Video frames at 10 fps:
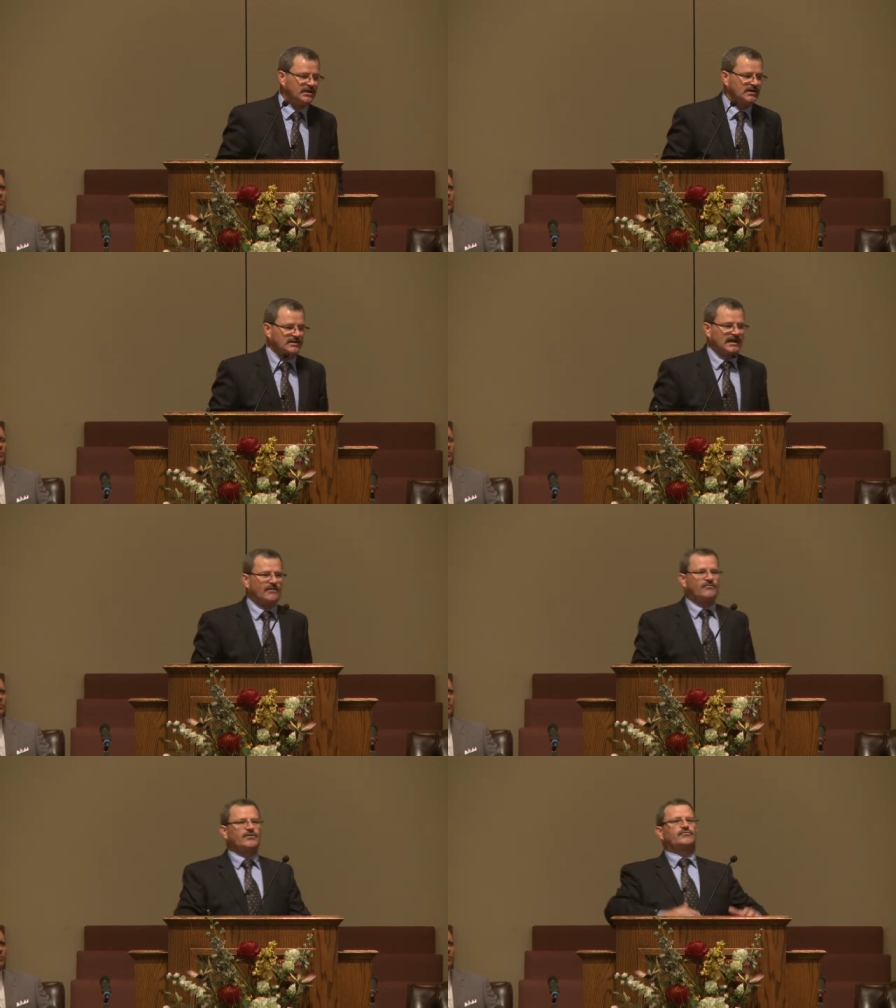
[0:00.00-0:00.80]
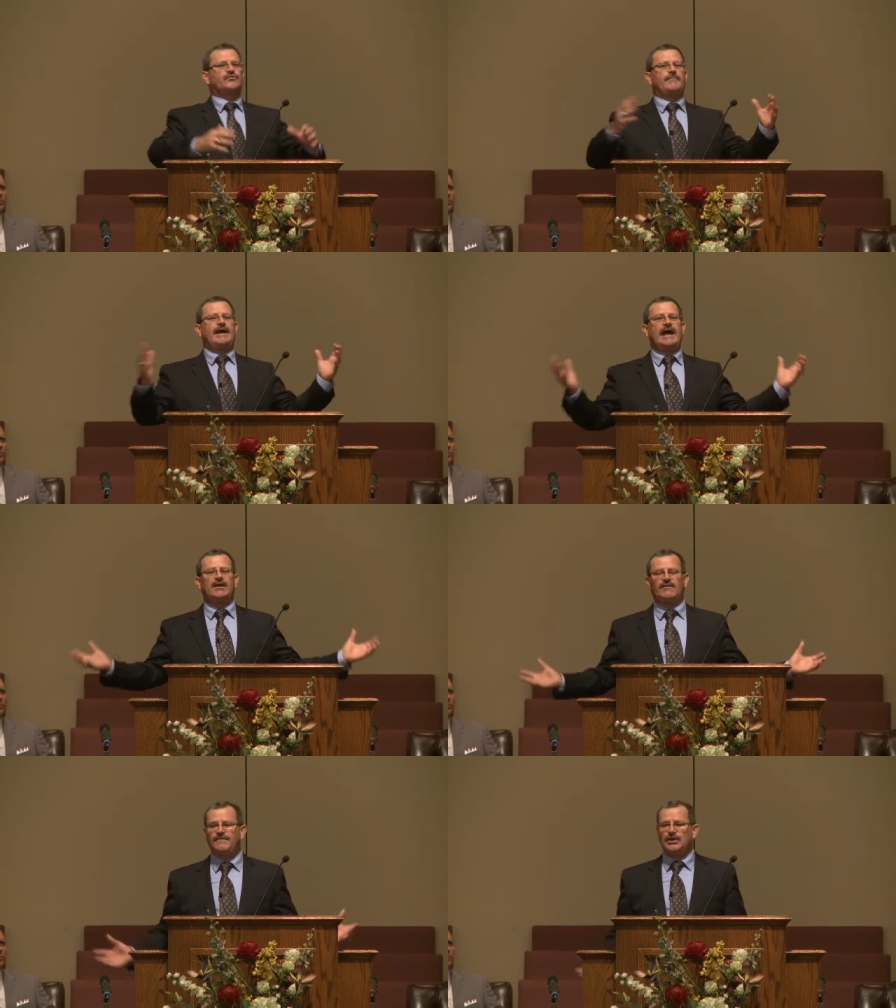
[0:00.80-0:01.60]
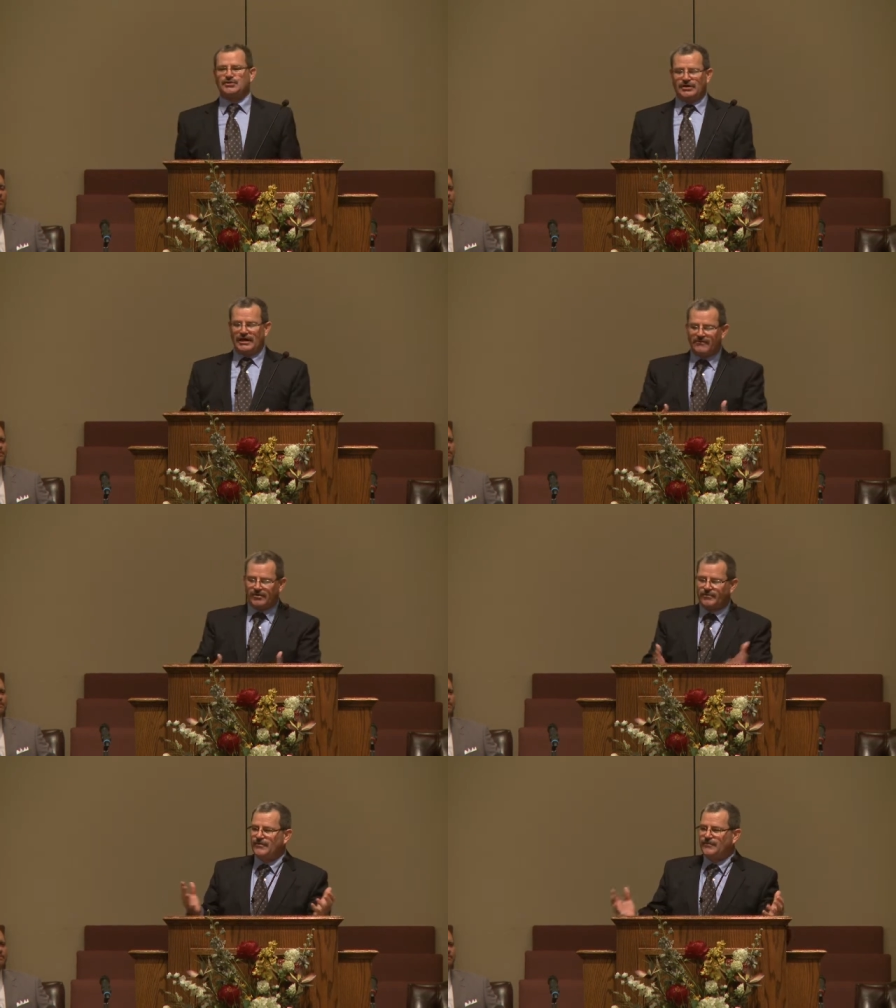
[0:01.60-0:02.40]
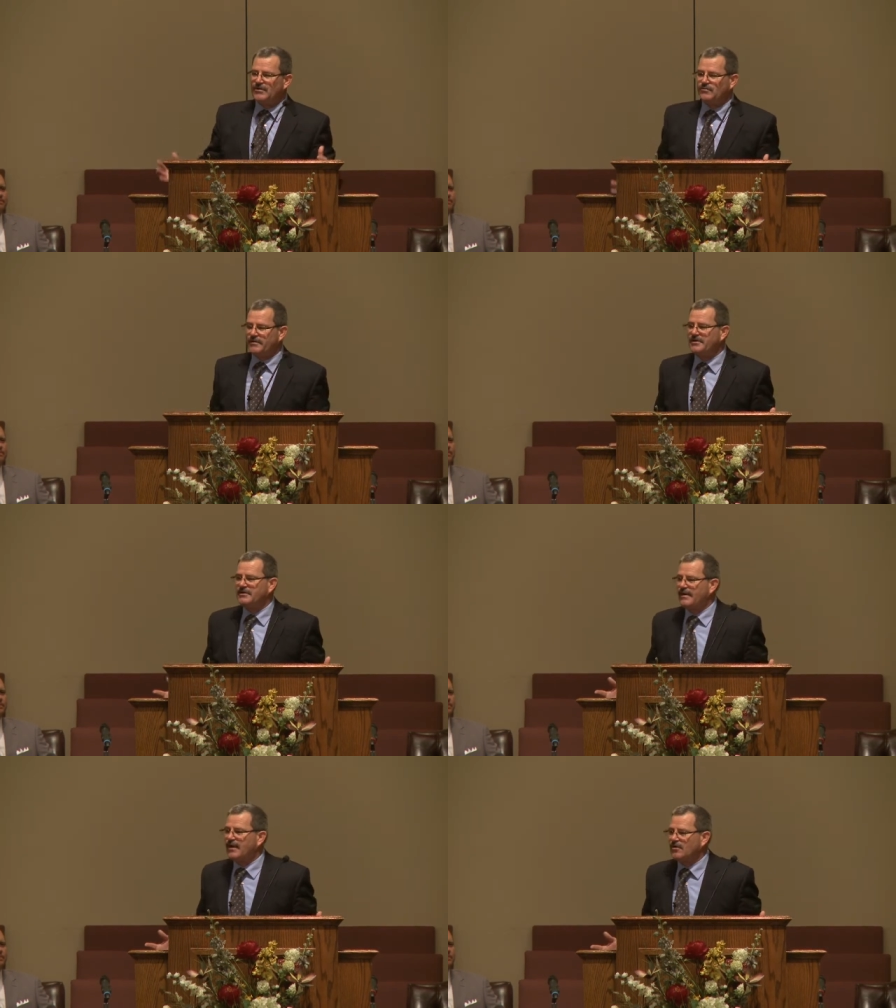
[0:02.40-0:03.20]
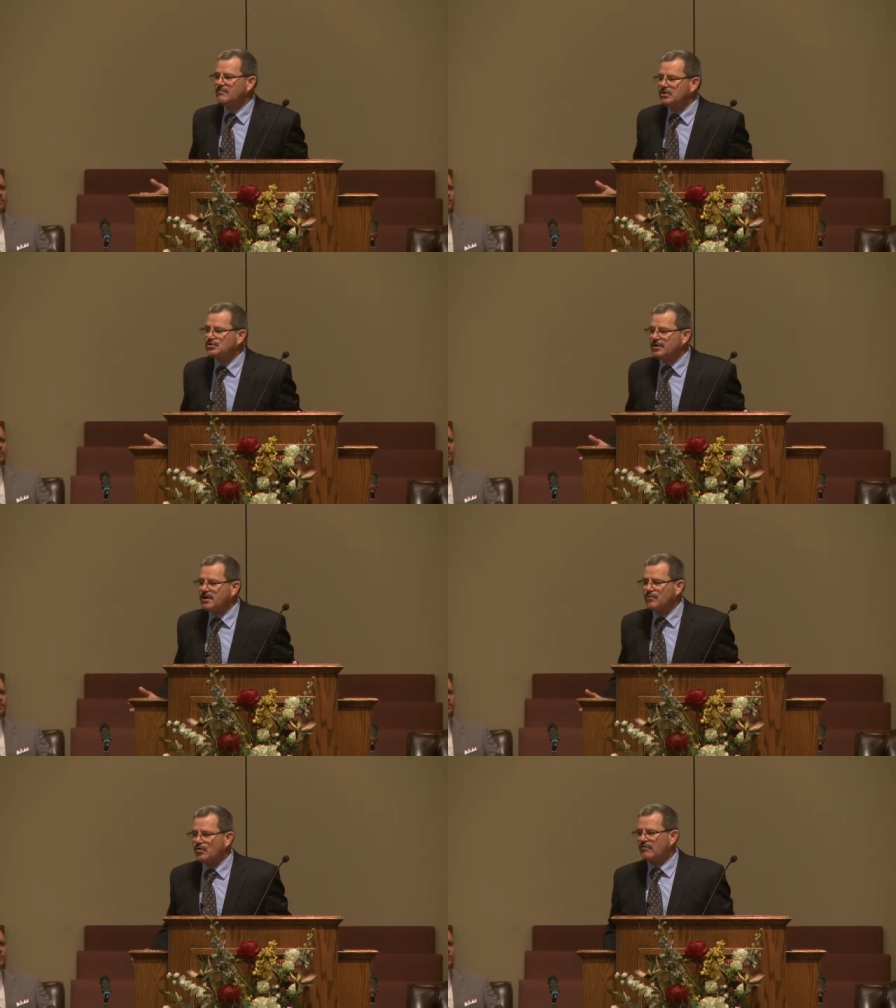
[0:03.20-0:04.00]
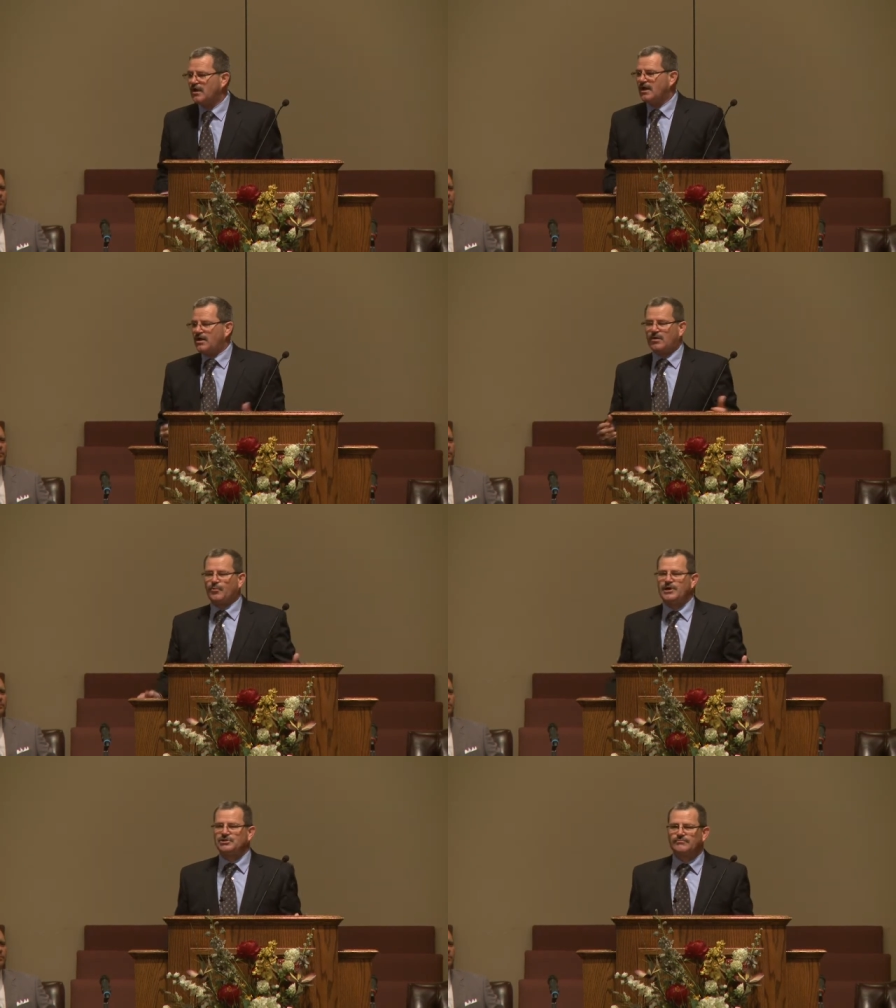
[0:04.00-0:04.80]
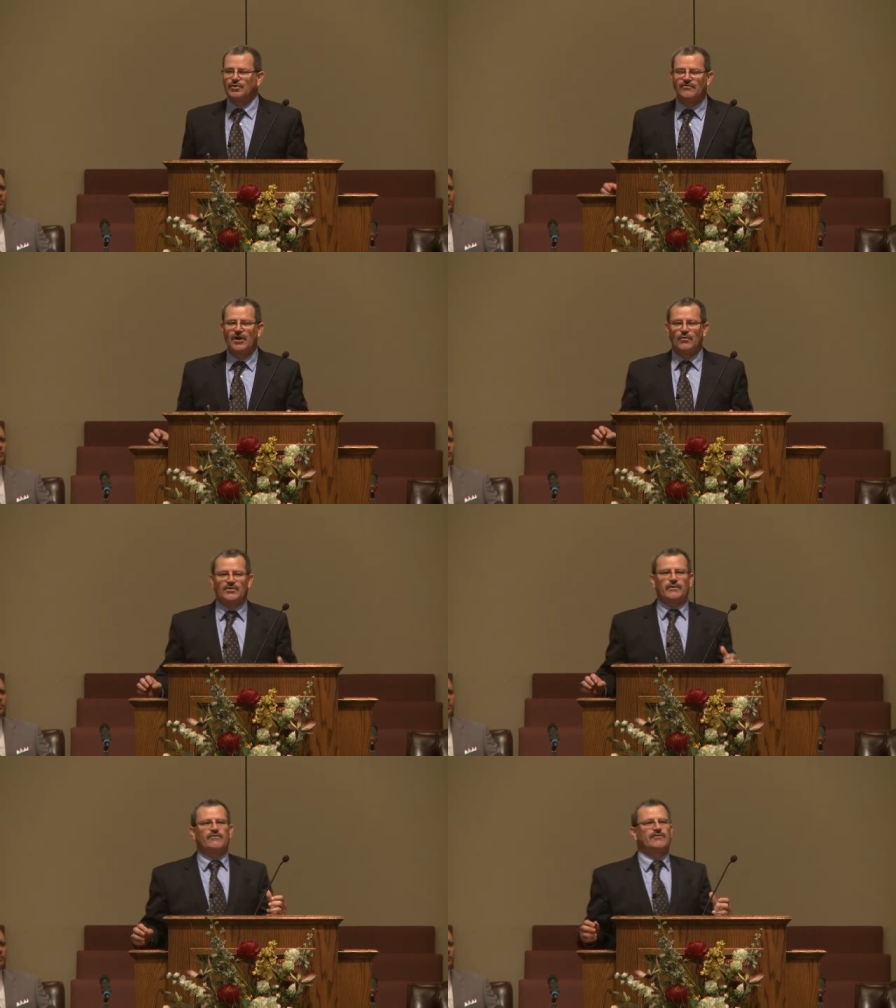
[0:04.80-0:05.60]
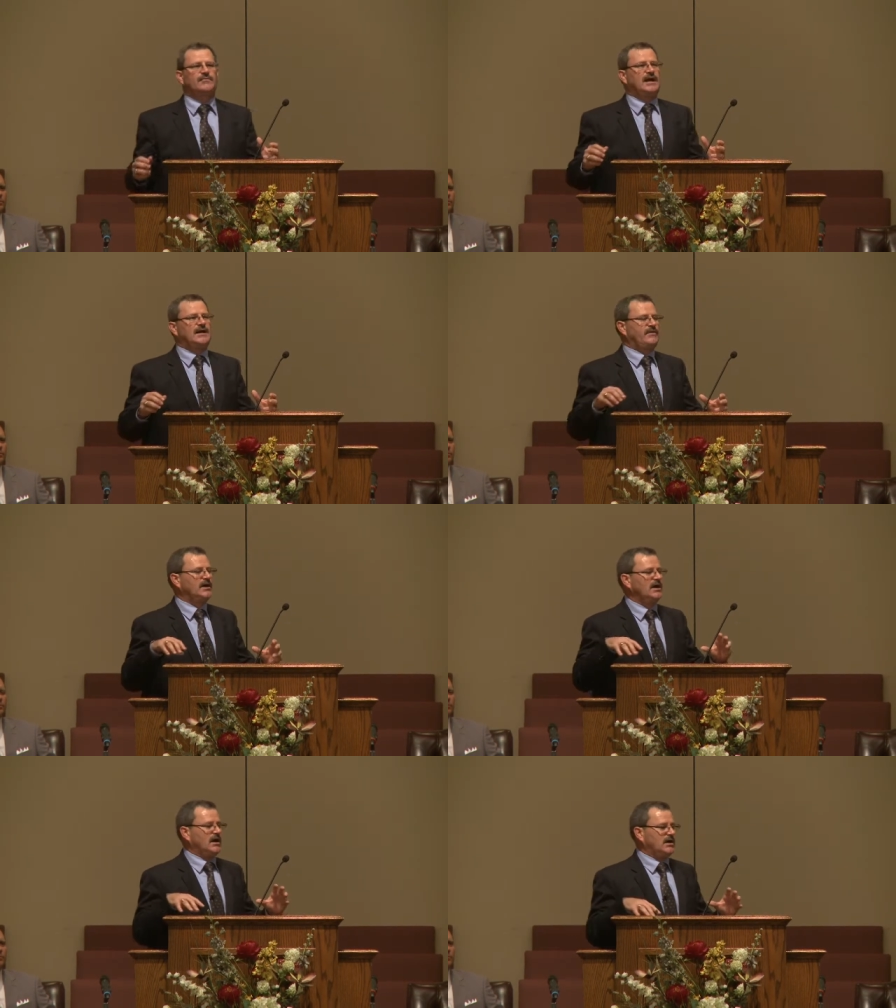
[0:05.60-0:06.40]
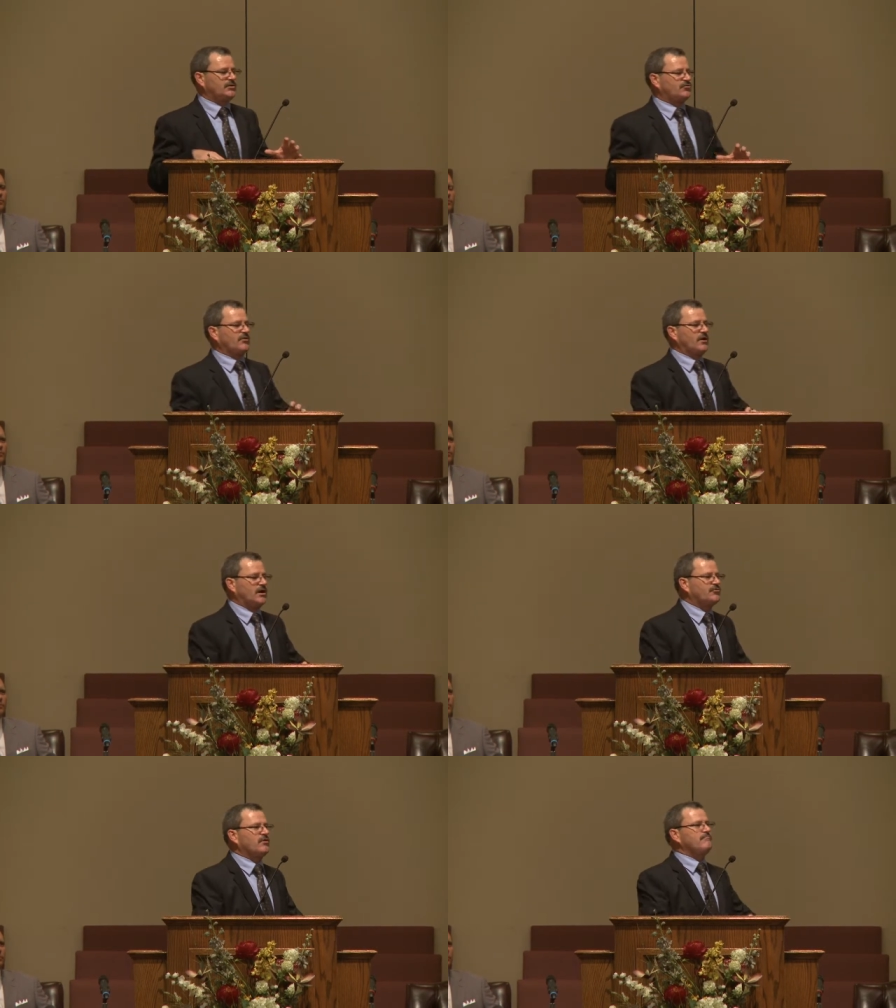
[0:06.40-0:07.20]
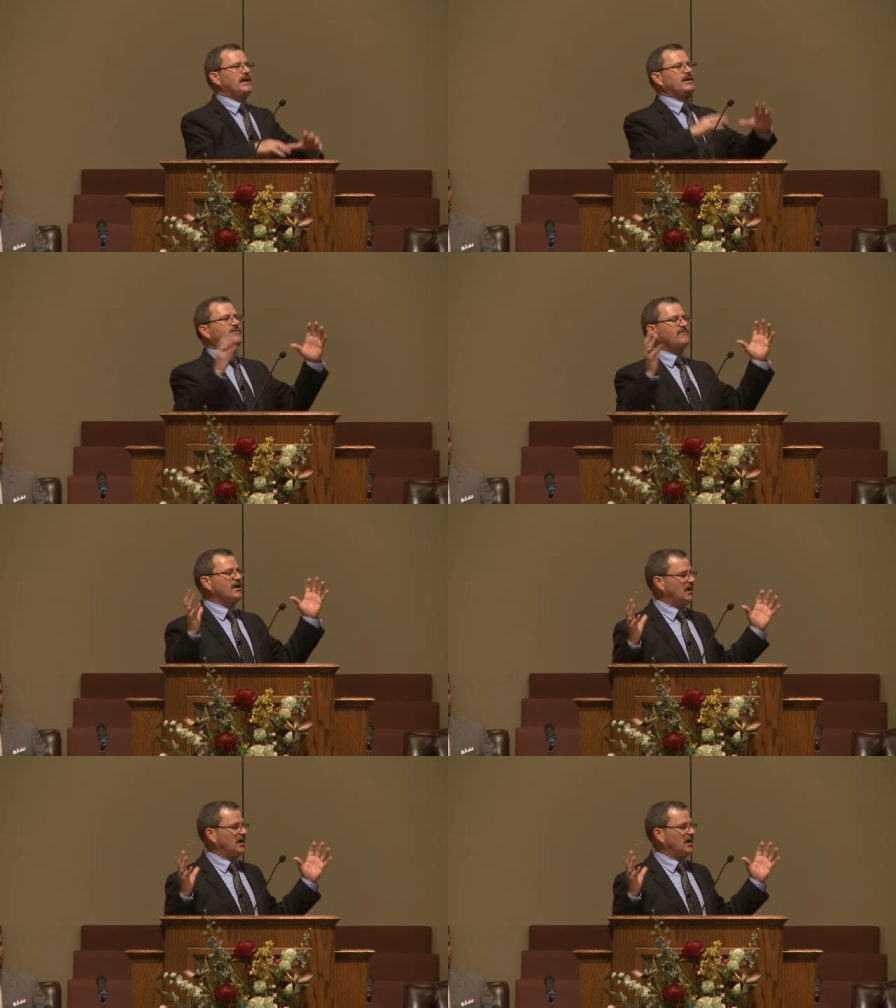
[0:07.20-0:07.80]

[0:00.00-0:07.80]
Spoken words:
to have some dramatic vision like some of the things we read about in our missionary books, in our preaching books, where there was some kind of a tremendous,